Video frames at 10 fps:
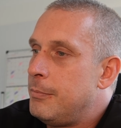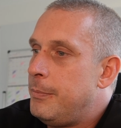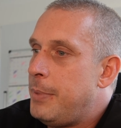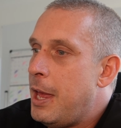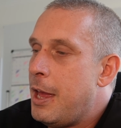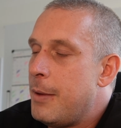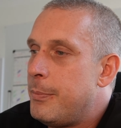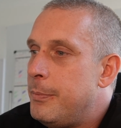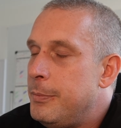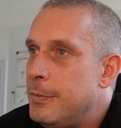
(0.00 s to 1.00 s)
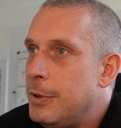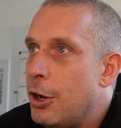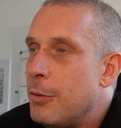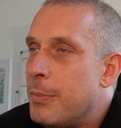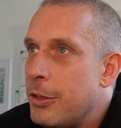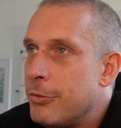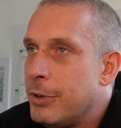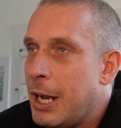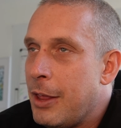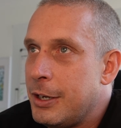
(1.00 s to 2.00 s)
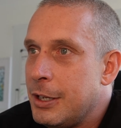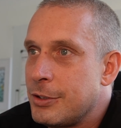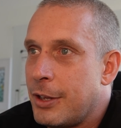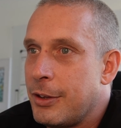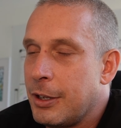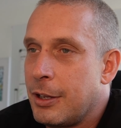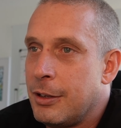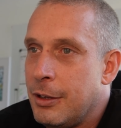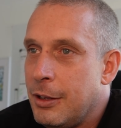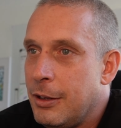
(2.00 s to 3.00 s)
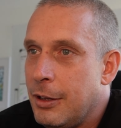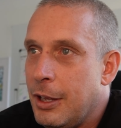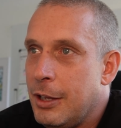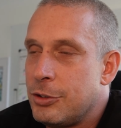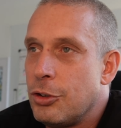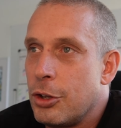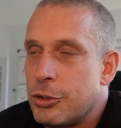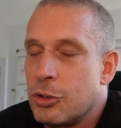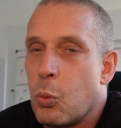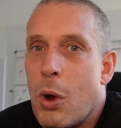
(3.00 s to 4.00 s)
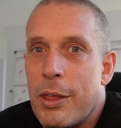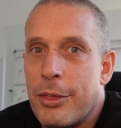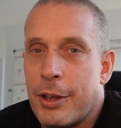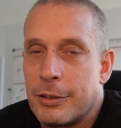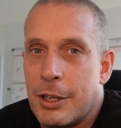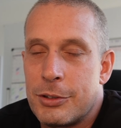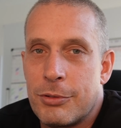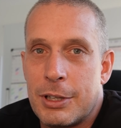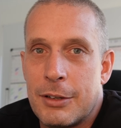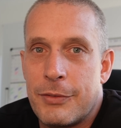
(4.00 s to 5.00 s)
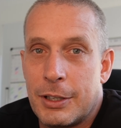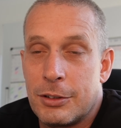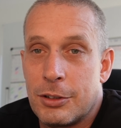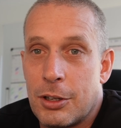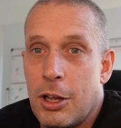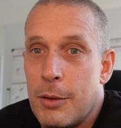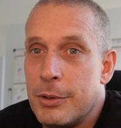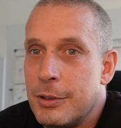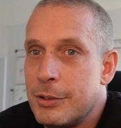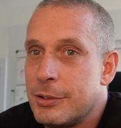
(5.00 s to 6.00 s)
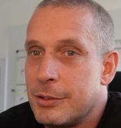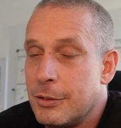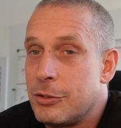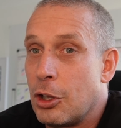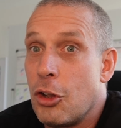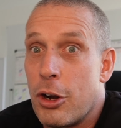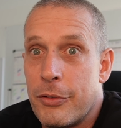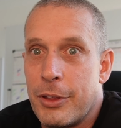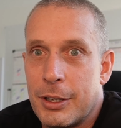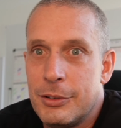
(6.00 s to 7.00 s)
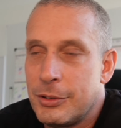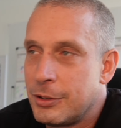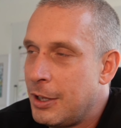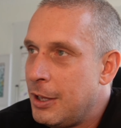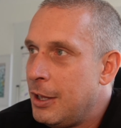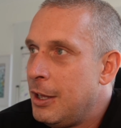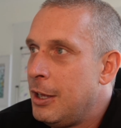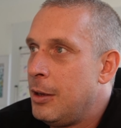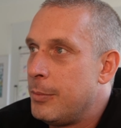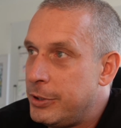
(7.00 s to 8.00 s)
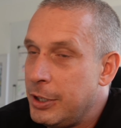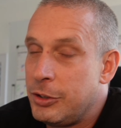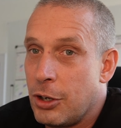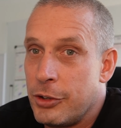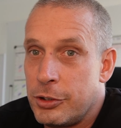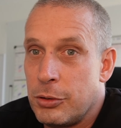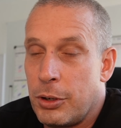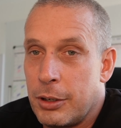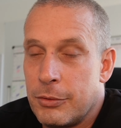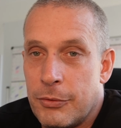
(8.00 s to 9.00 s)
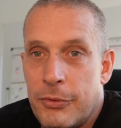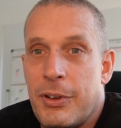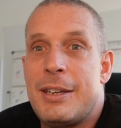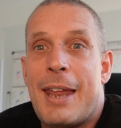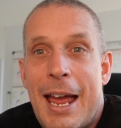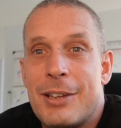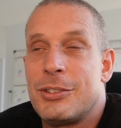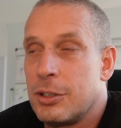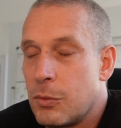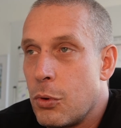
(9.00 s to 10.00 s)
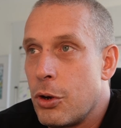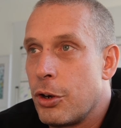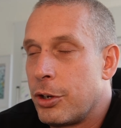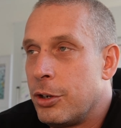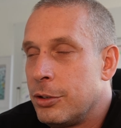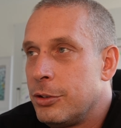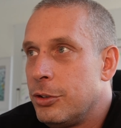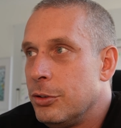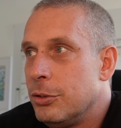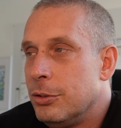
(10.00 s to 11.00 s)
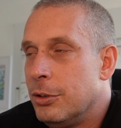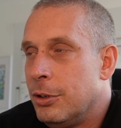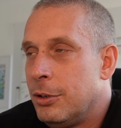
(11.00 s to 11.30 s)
But the reality is, I think it's not just one thing that's really affecting the climate. It's a lot of things. But these guys are doing fantastic work to